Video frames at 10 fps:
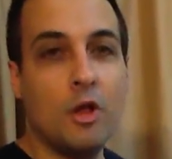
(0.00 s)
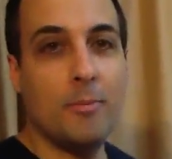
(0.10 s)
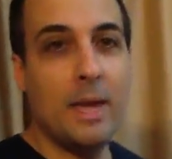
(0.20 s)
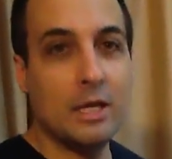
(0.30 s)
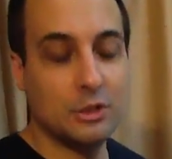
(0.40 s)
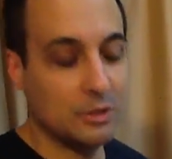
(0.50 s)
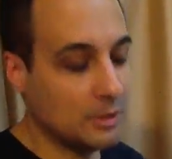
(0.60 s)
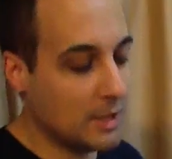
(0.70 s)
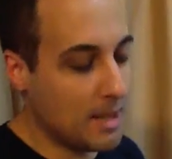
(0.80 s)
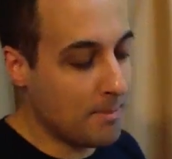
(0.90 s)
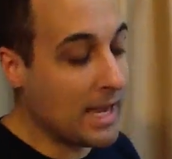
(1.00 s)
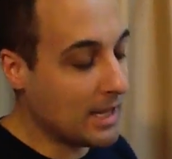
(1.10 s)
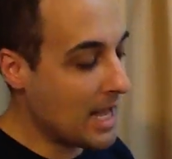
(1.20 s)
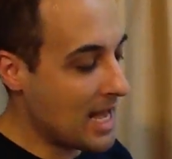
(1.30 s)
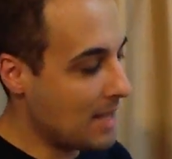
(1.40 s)

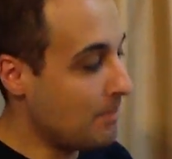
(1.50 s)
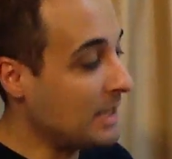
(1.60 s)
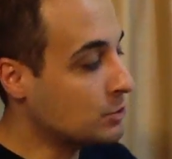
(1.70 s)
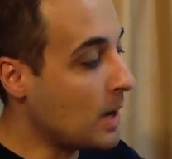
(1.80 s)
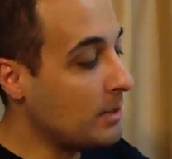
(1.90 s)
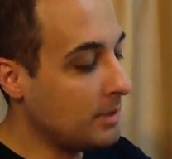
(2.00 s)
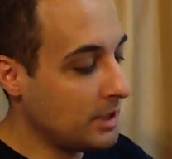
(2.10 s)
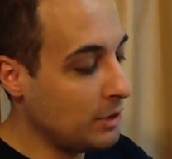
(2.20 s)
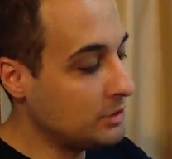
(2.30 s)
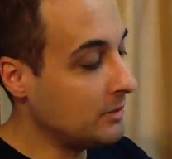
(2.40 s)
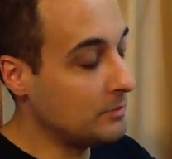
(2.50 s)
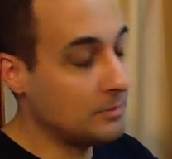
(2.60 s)
makes quite a bit of use